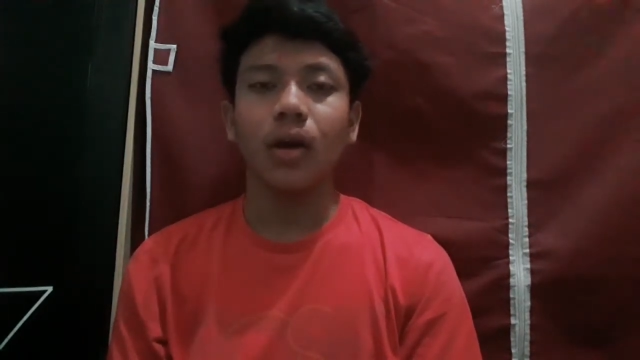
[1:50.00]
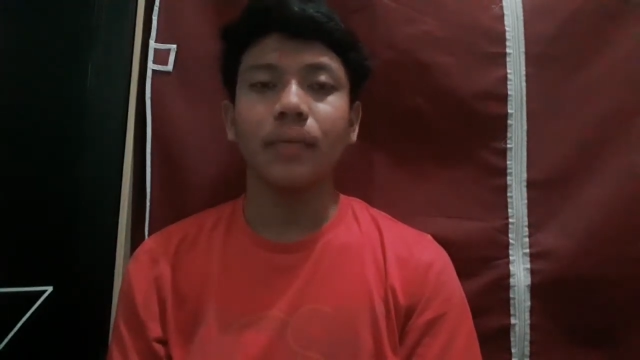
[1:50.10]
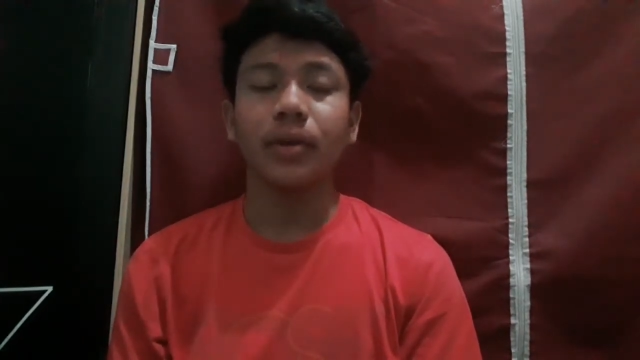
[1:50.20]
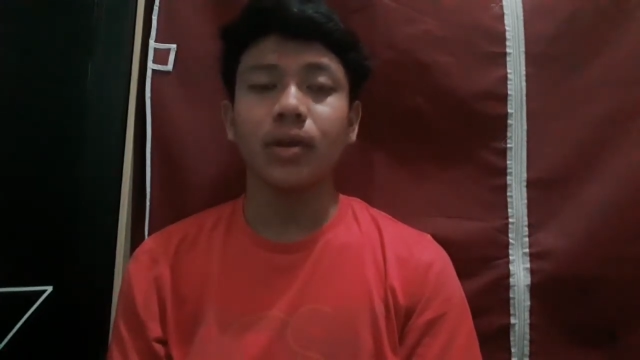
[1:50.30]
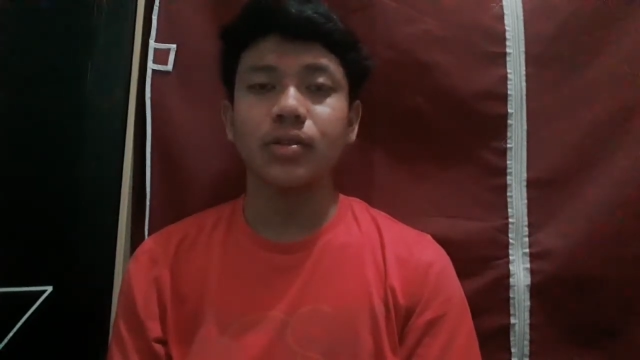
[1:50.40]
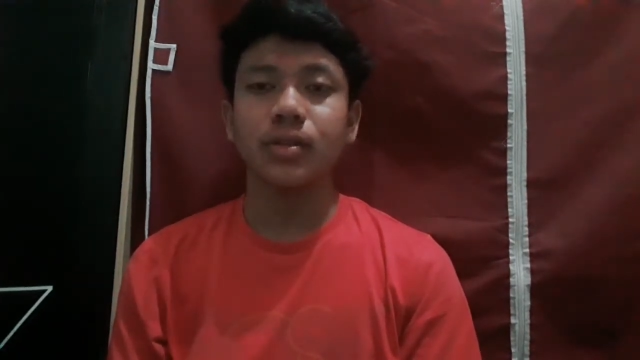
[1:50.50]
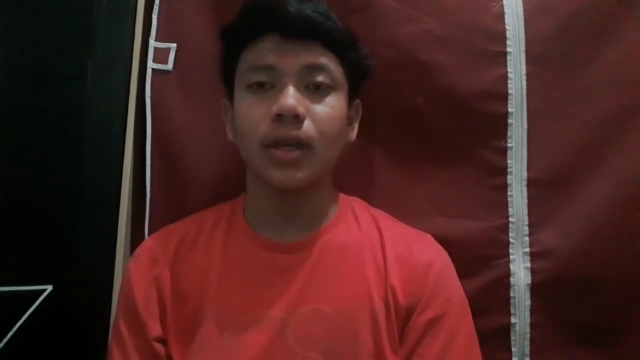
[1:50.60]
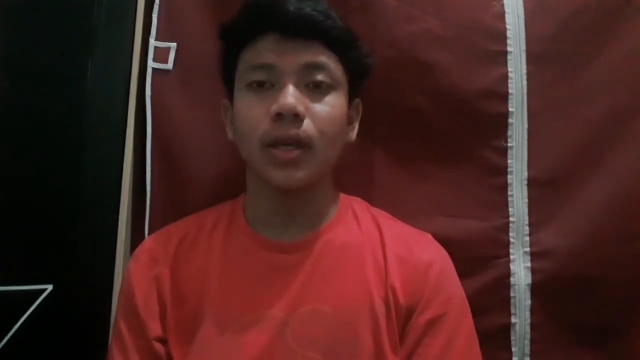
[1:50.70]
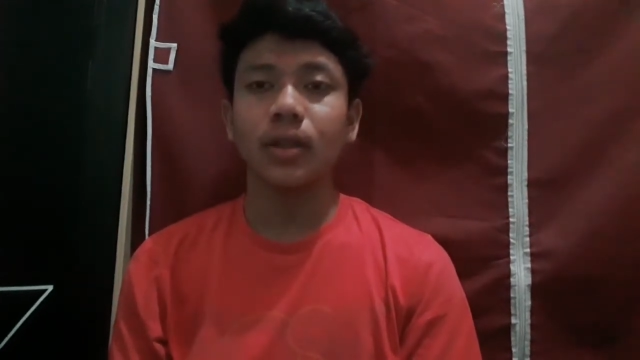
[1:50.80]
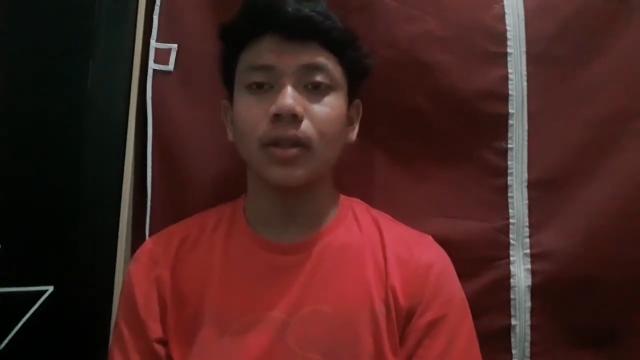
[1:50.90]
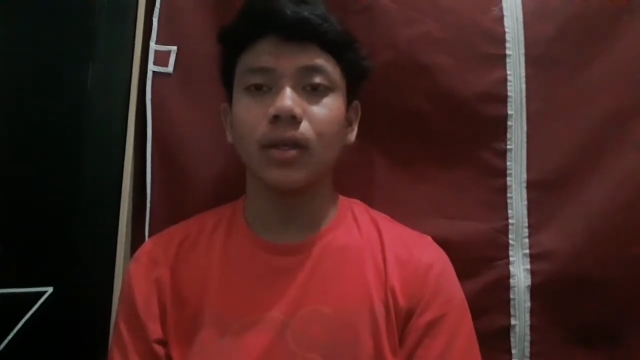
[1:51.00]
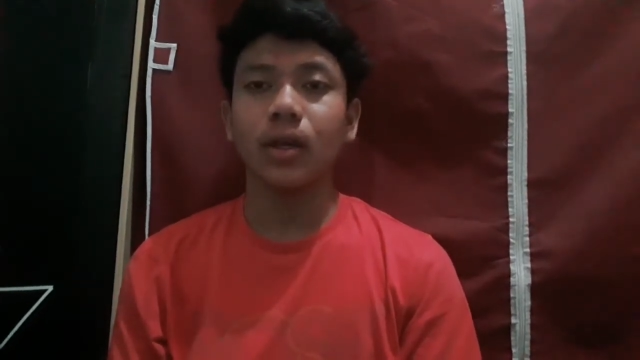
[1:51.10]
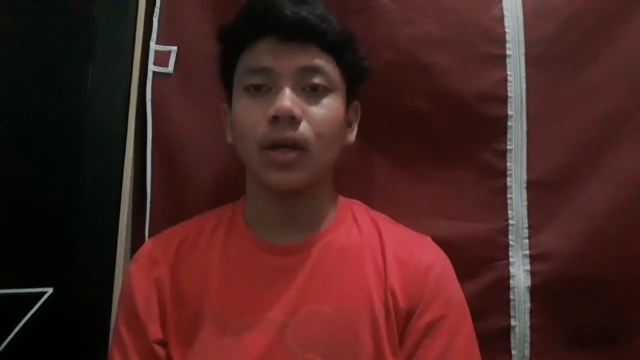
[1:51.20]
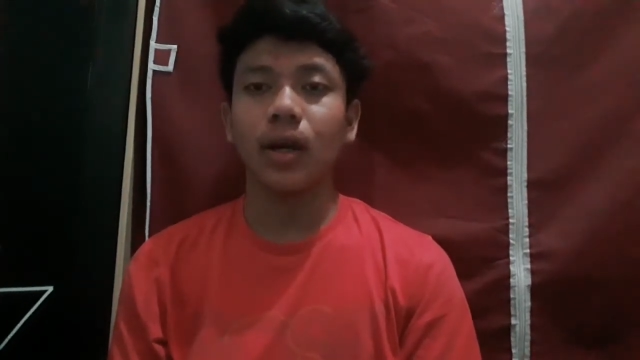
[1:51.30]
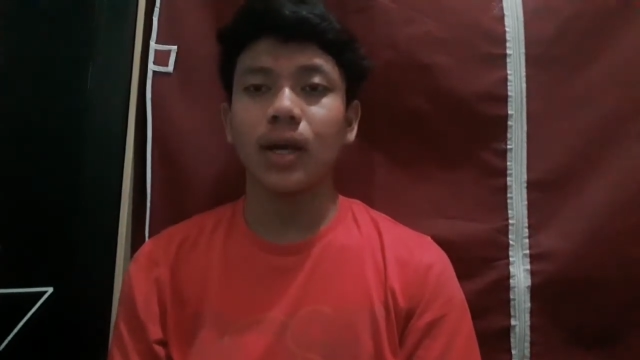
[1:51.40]
because it
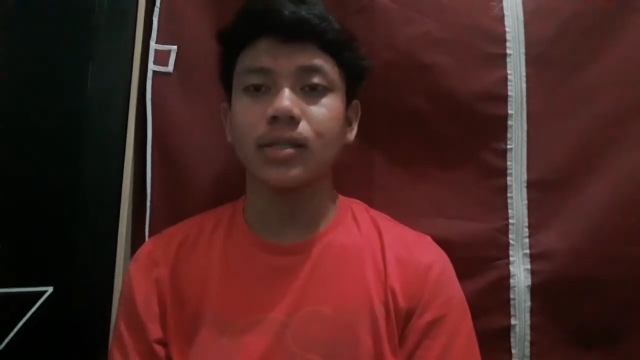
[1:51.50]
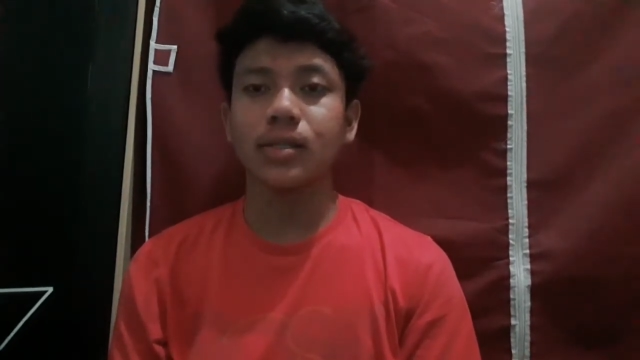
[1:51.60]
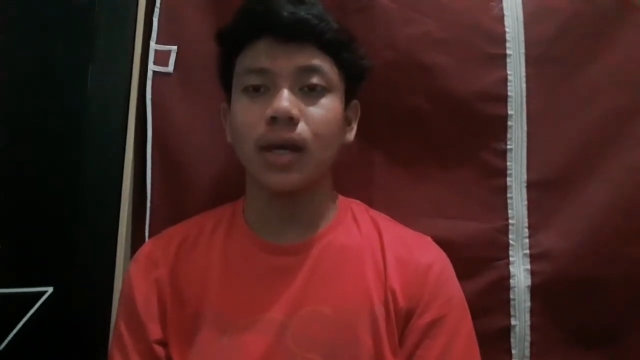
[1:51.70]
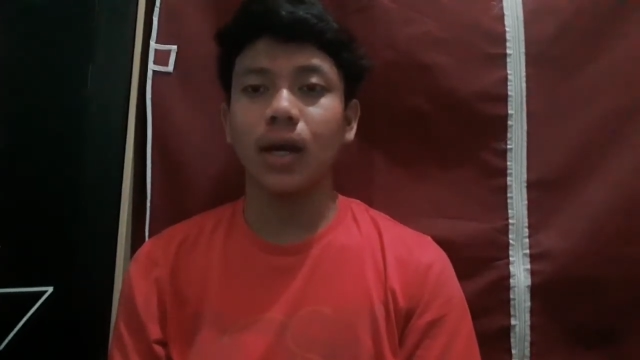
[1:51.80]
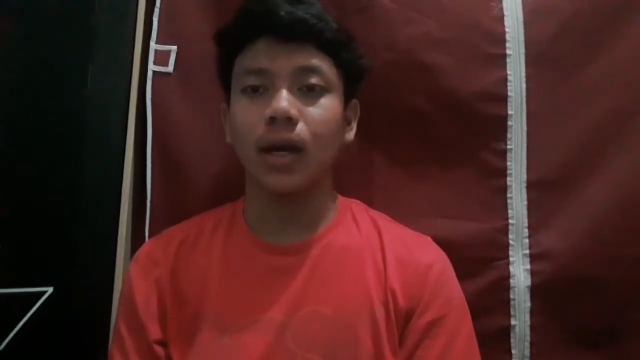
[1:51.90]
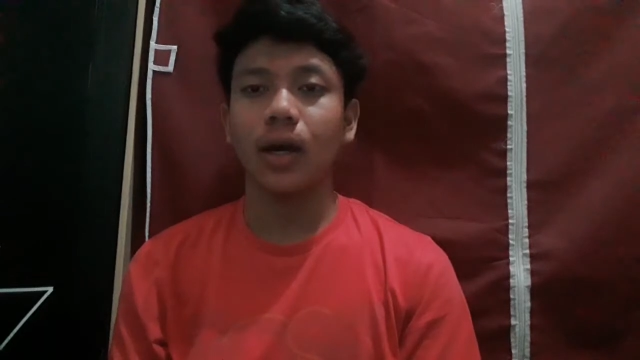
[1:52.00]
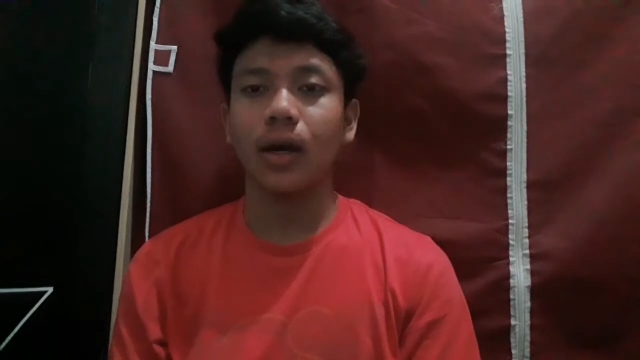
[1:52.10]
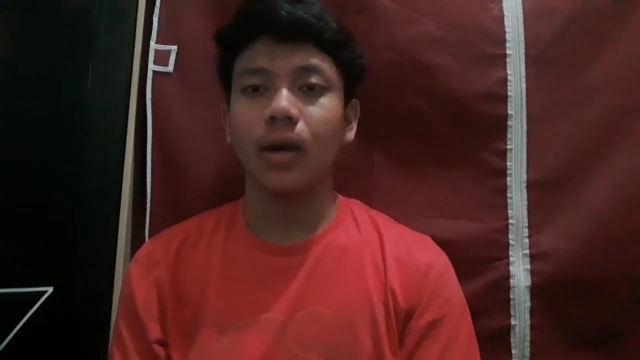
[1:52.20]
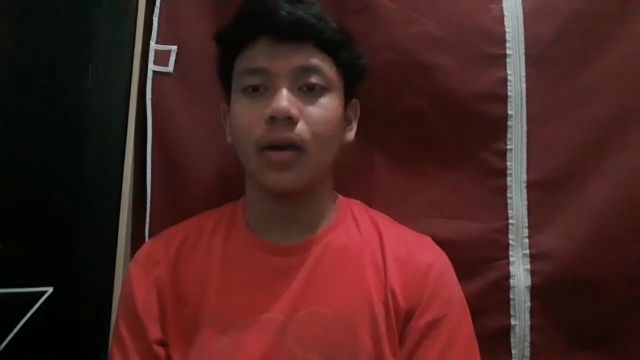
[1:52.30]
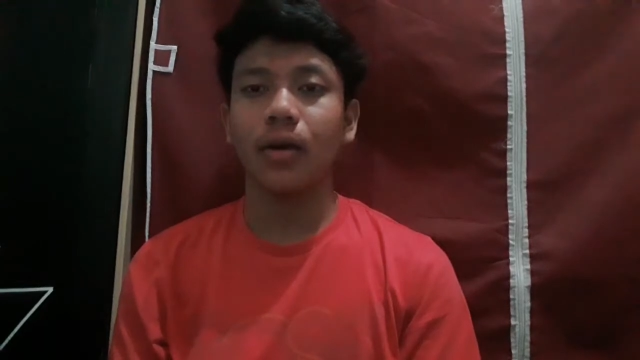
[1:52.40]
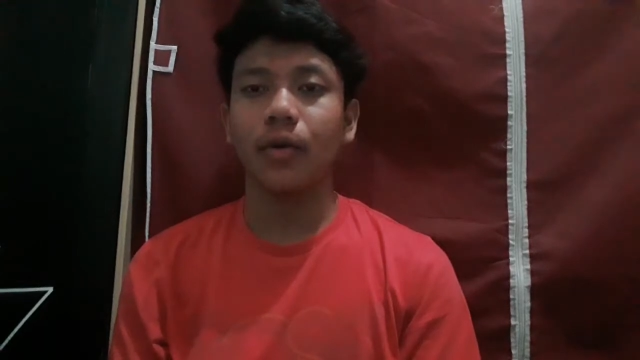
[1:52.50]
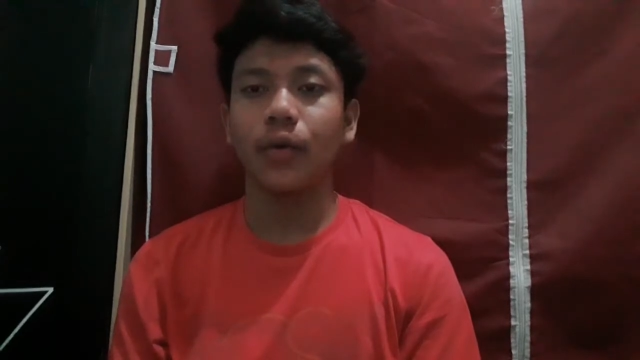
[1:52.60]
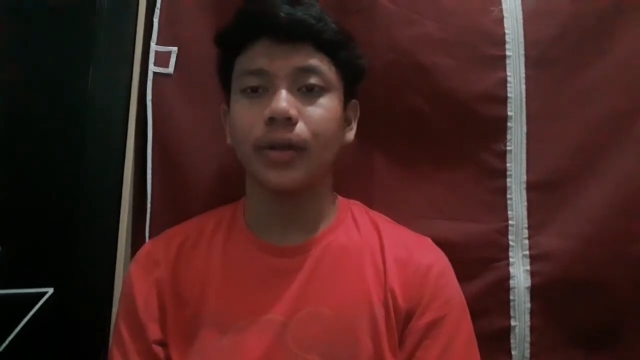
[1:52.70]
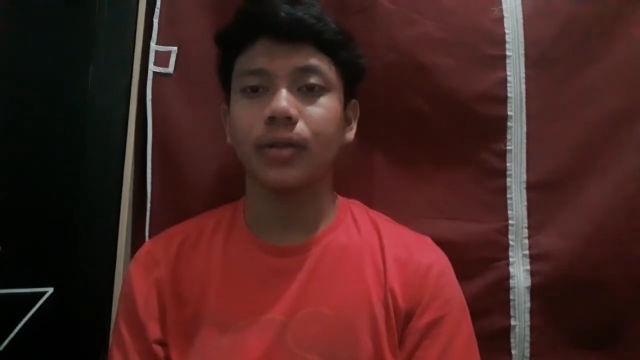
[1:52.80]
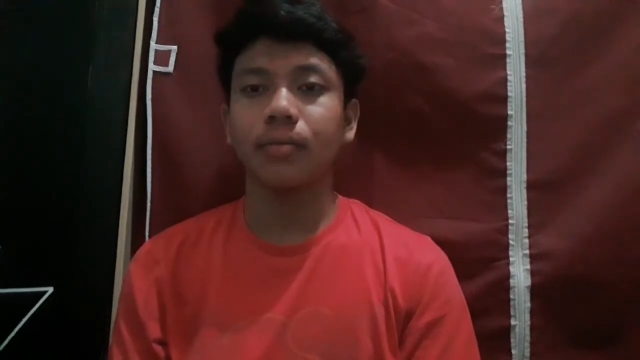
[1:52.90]
has a
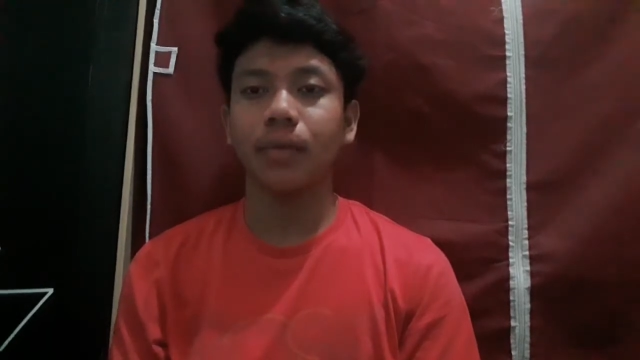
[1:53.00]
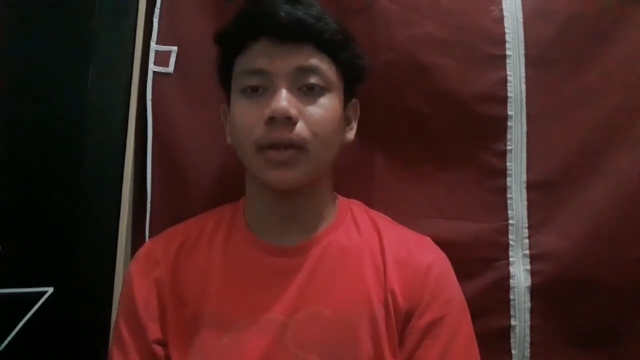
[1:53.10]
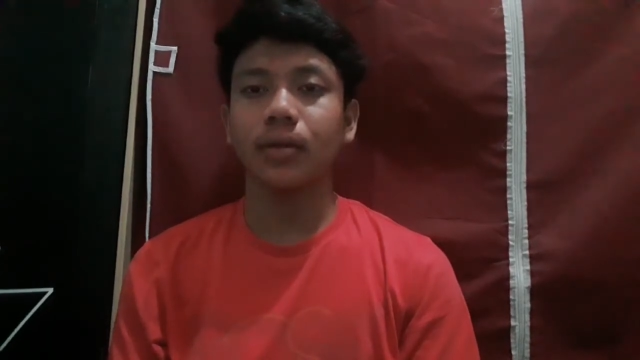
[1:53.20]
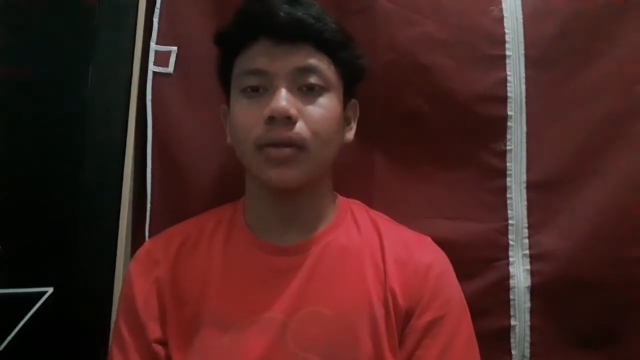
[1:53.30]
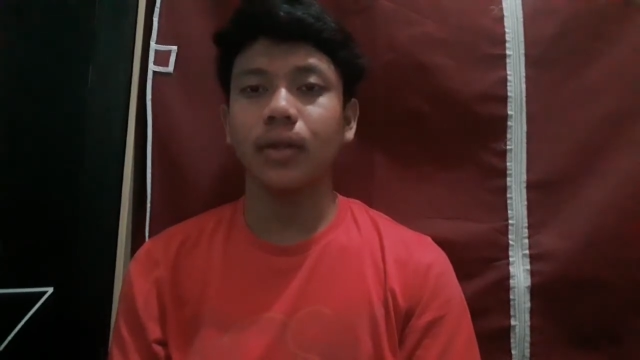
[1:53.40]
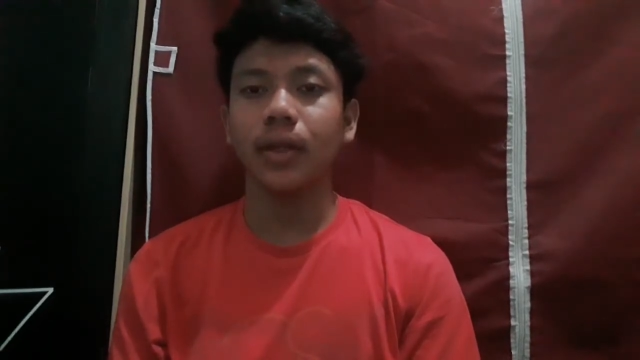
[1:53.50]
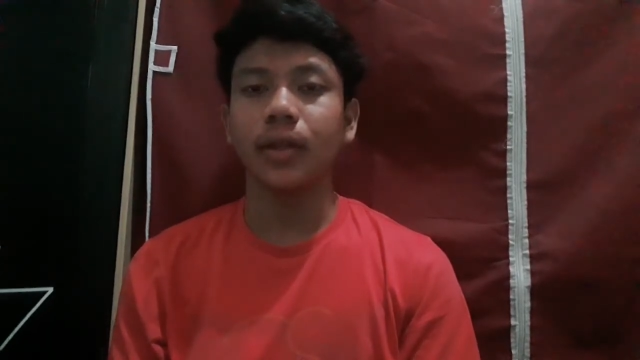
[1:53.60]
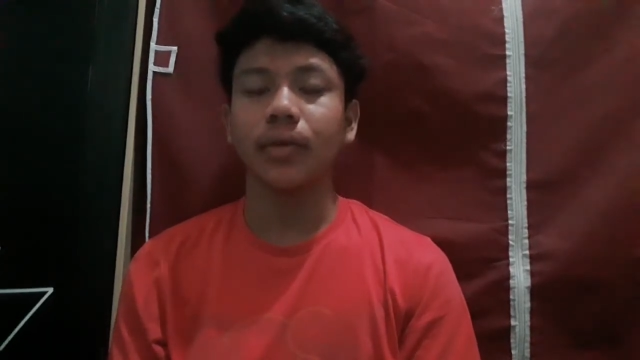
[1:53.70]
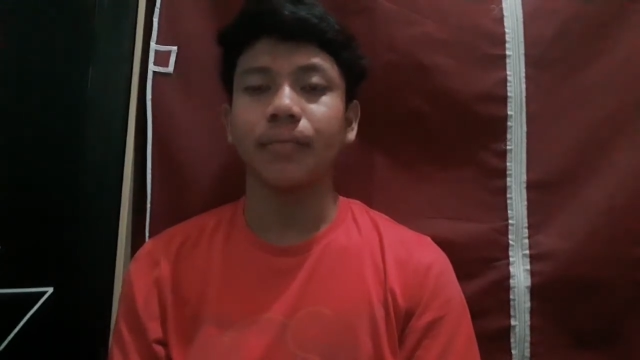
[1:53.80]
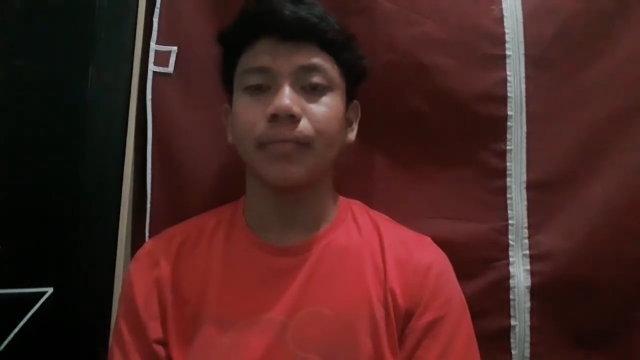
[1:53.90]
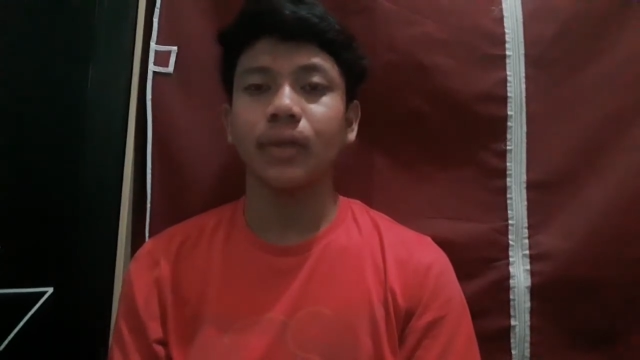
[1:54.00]
wide brake lining.